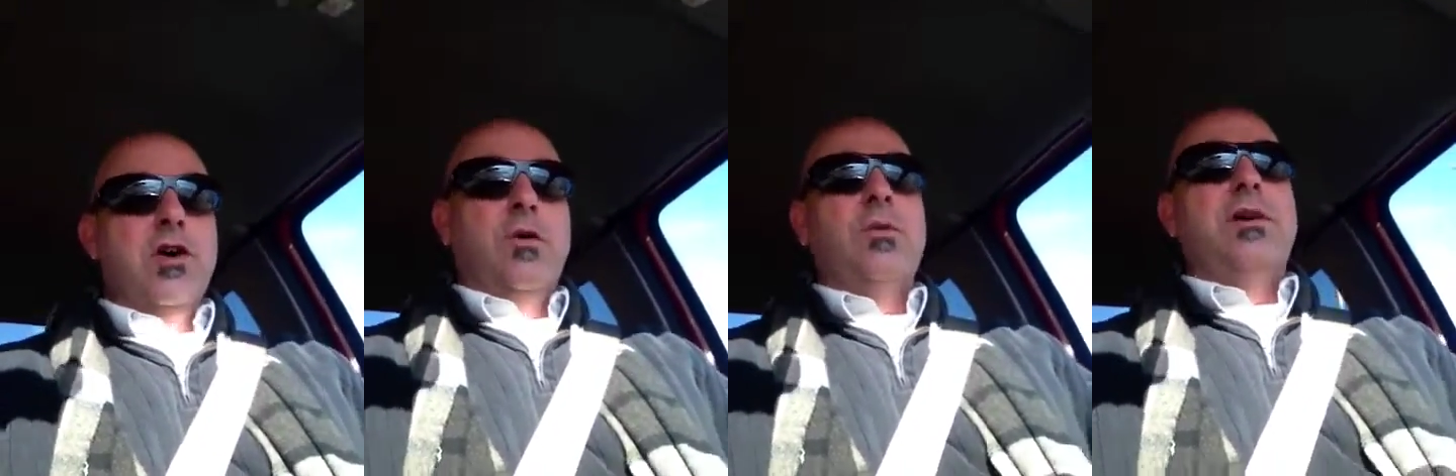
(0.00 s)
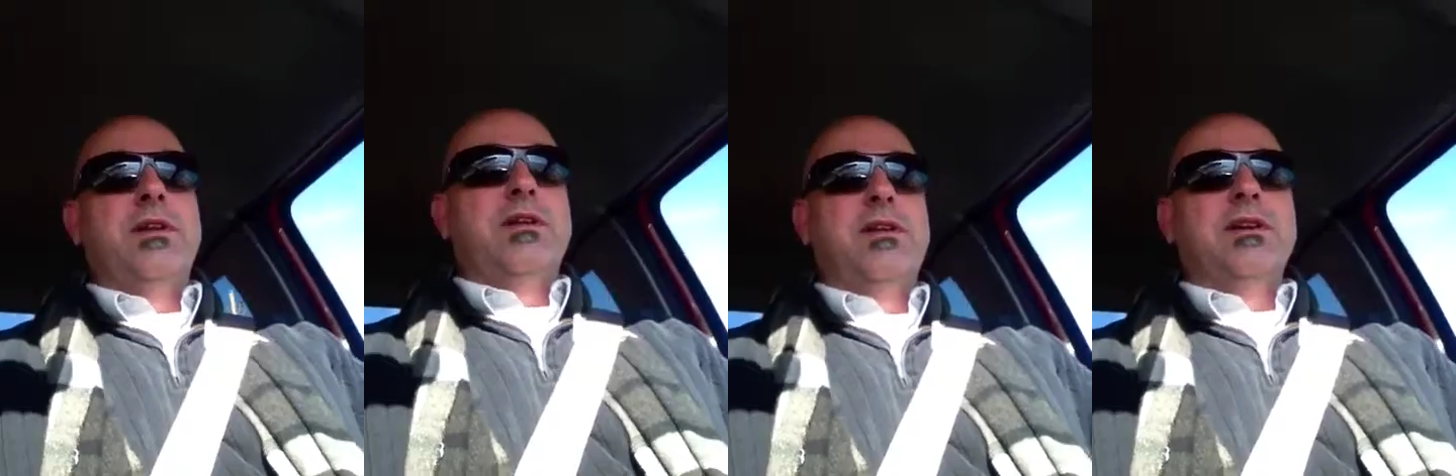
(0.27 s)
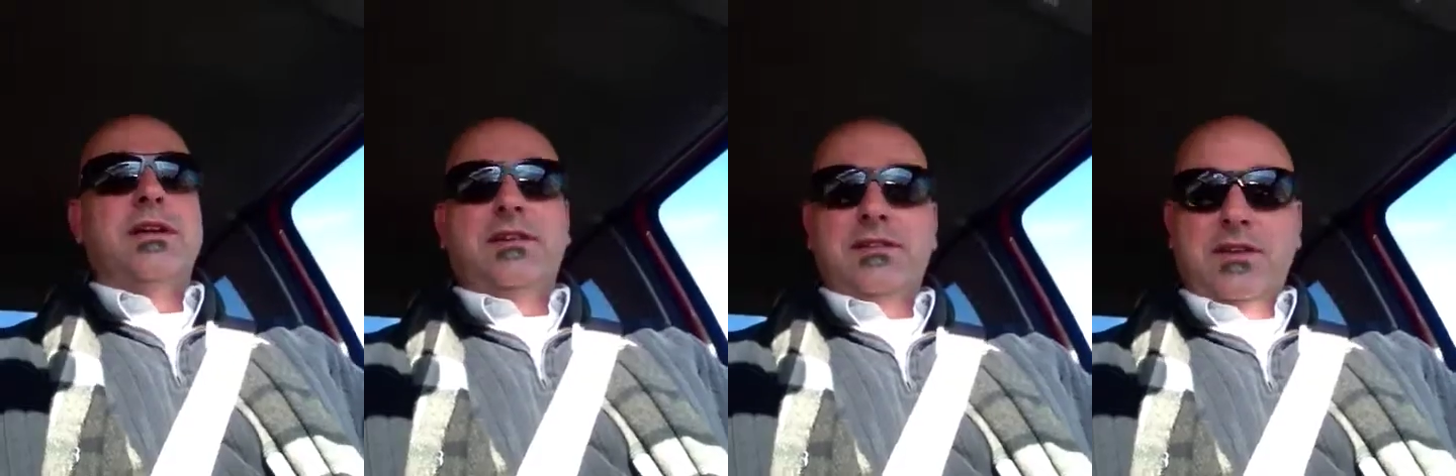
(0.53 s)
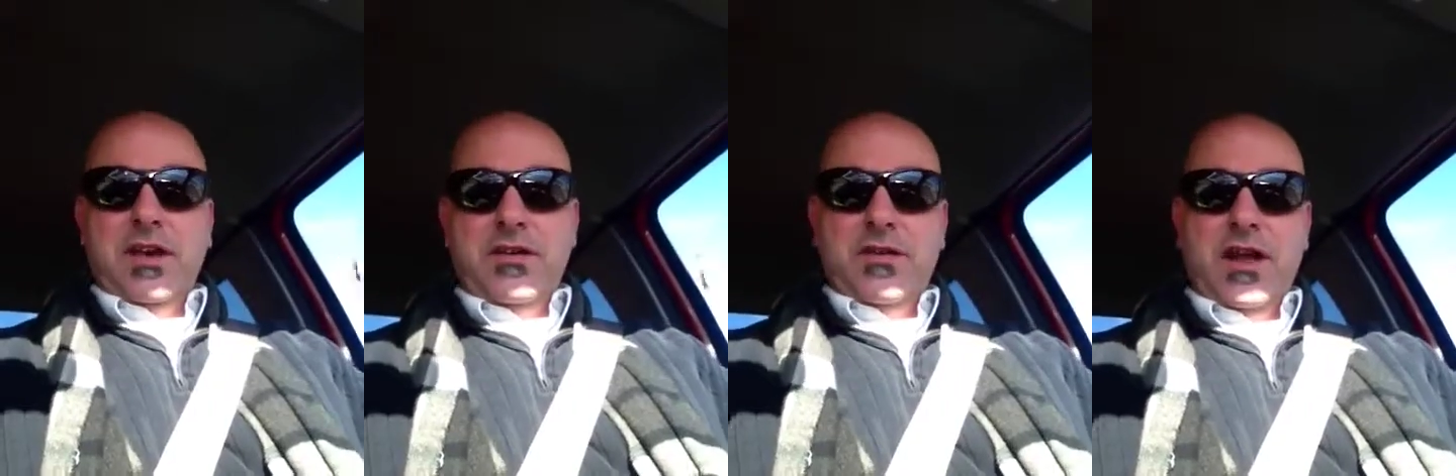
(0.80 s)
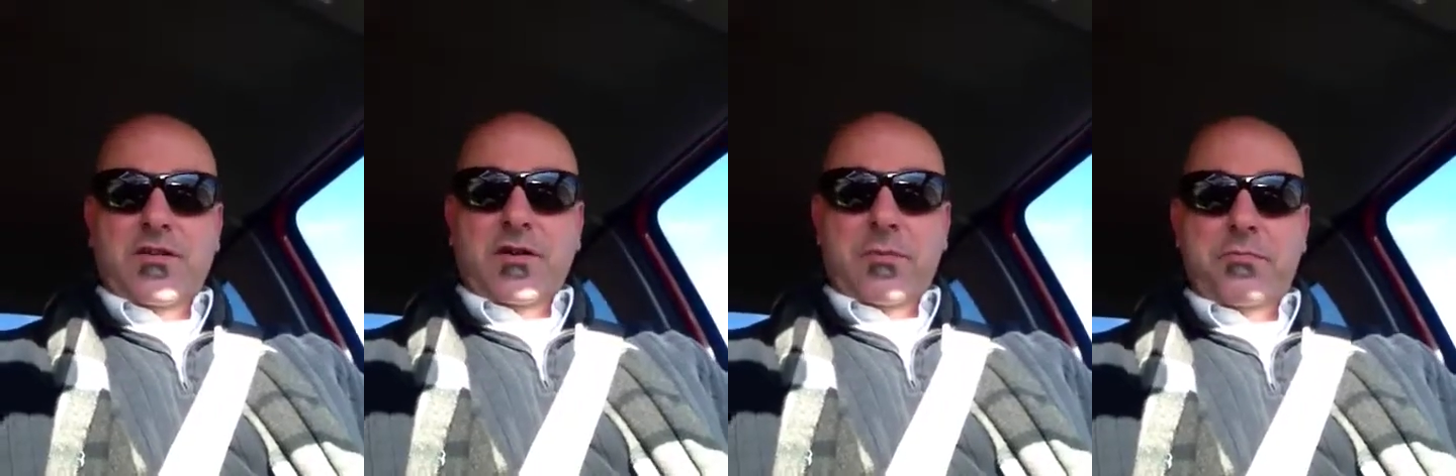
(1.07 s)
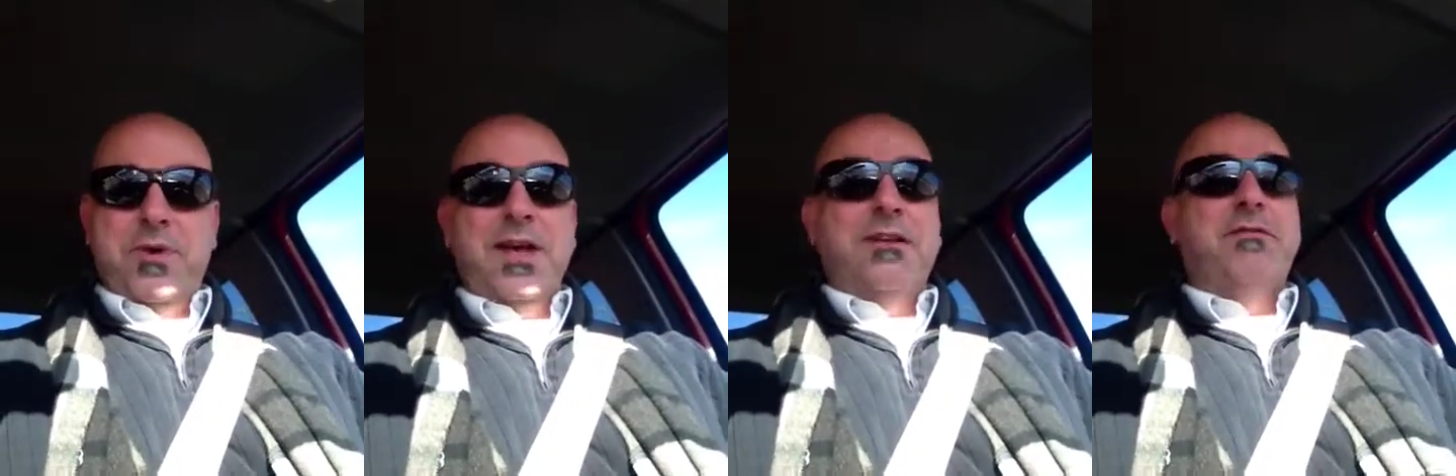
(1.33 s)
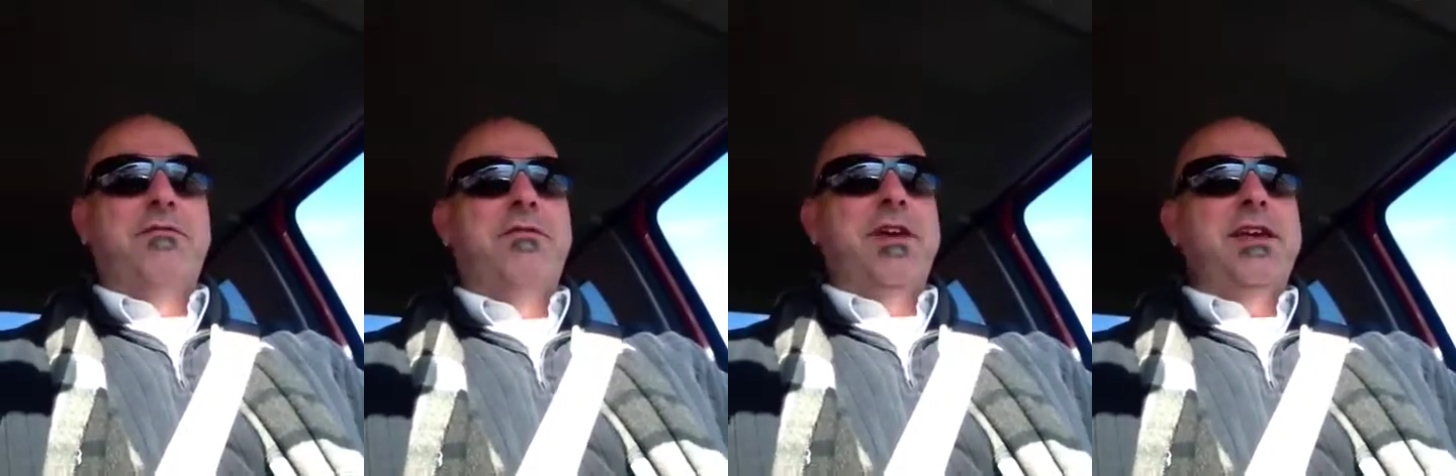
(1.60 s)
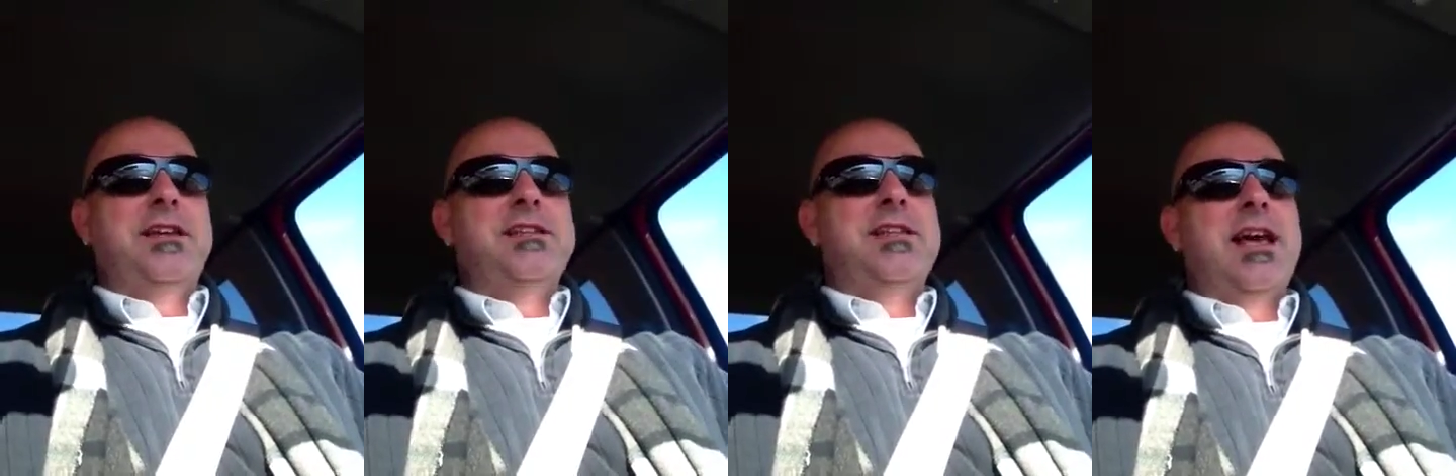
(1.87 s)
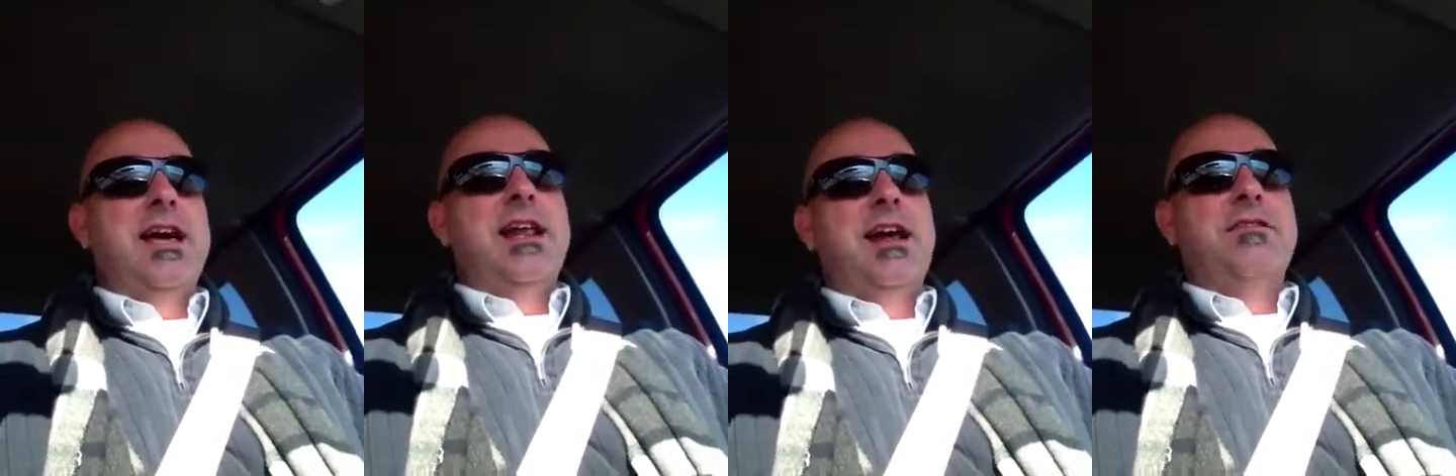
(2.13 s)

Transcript: we'd all get together and have a big feast that